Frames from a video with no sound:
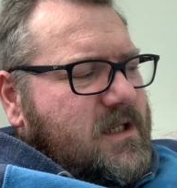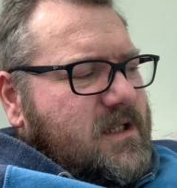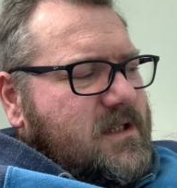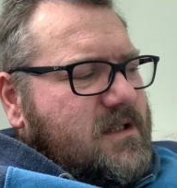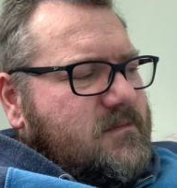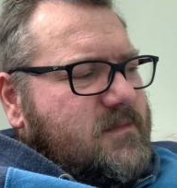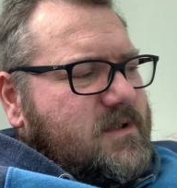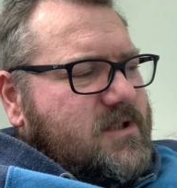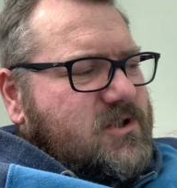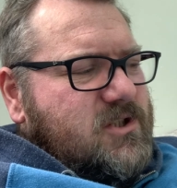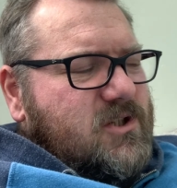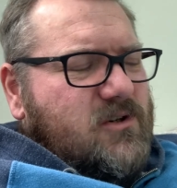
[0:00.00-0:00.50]
The
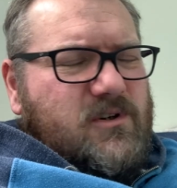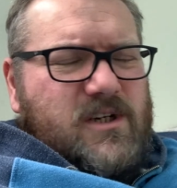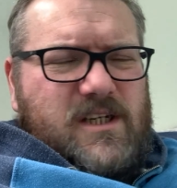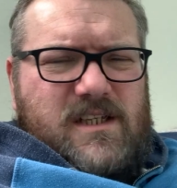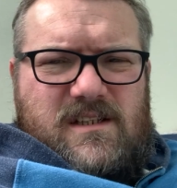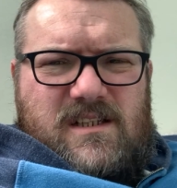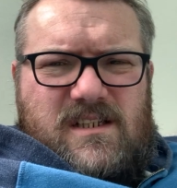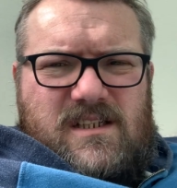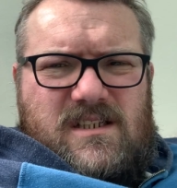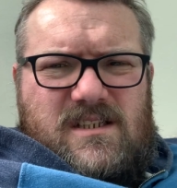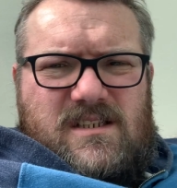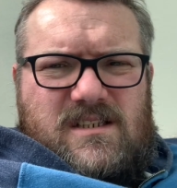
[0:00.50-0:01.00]
majority
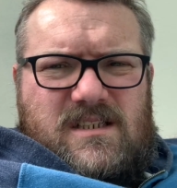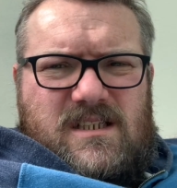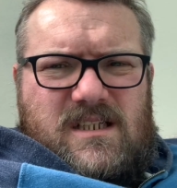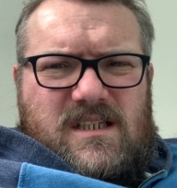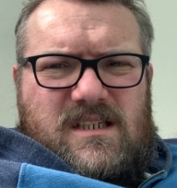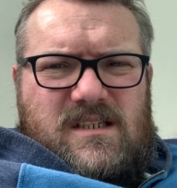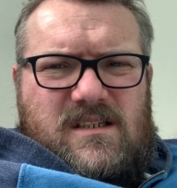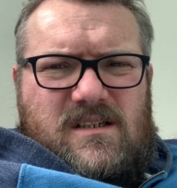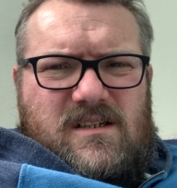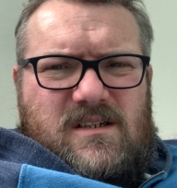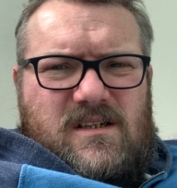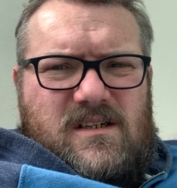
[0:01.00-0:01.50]
that you
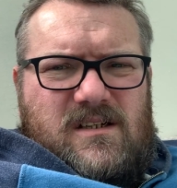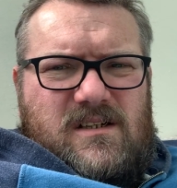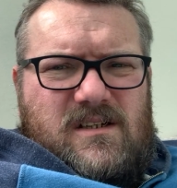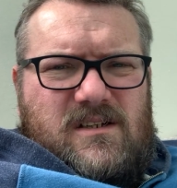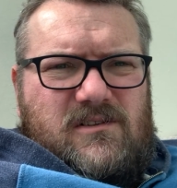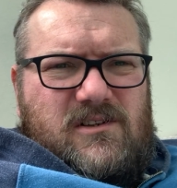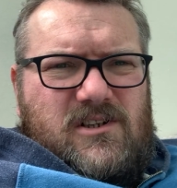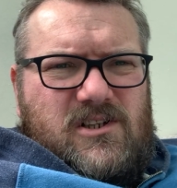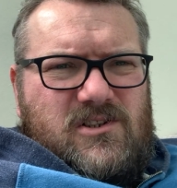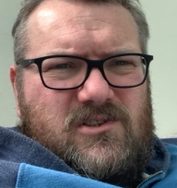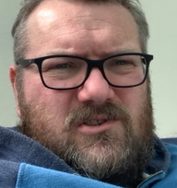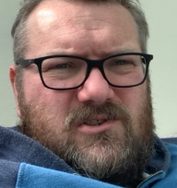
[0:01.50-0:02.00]
see are
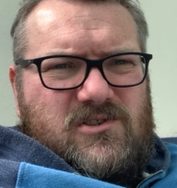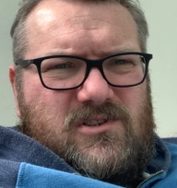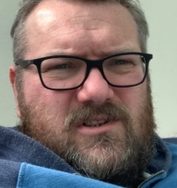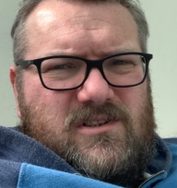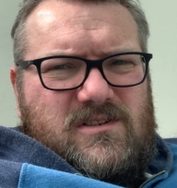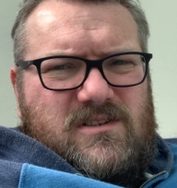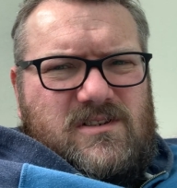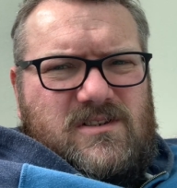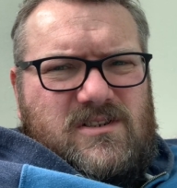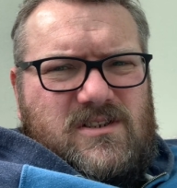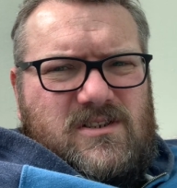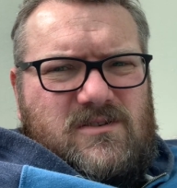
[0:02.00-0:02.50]
100
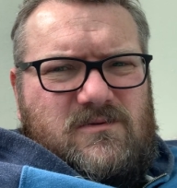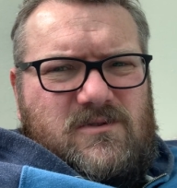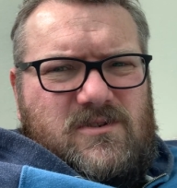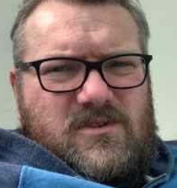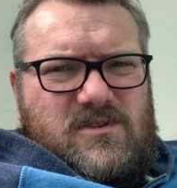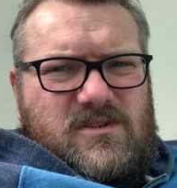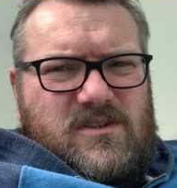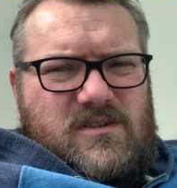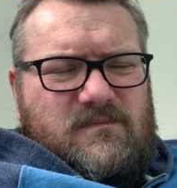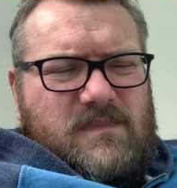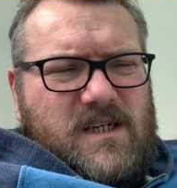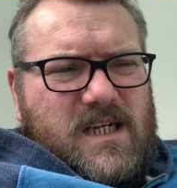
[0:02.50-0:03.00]
to
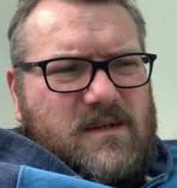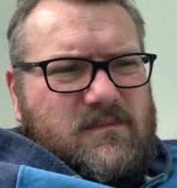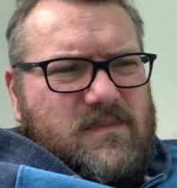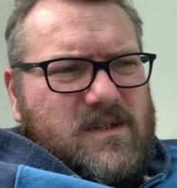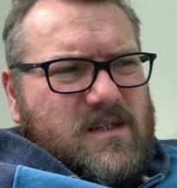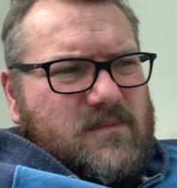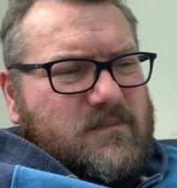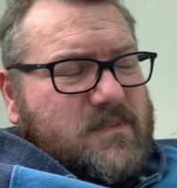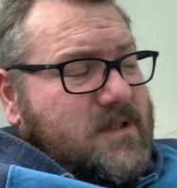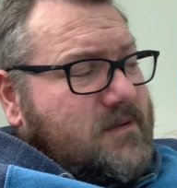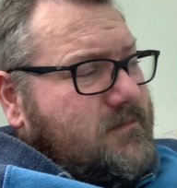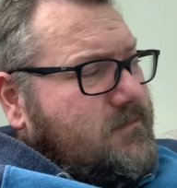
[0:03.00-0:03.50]
200, maybe a
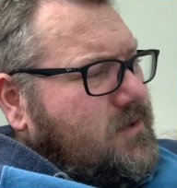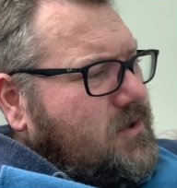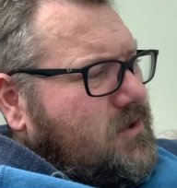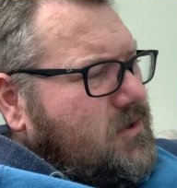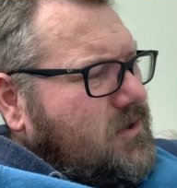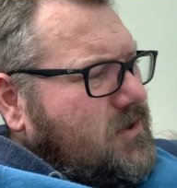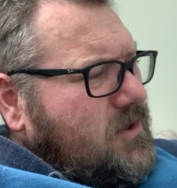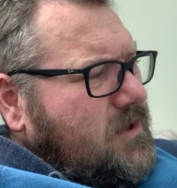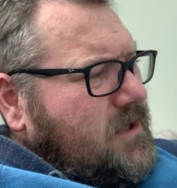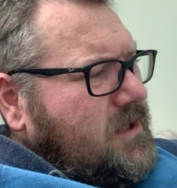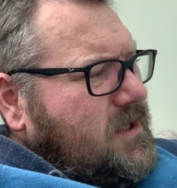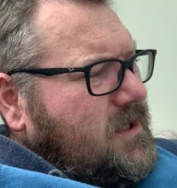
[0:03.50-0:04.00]
bit
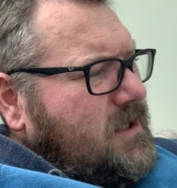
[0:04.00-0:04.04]
more.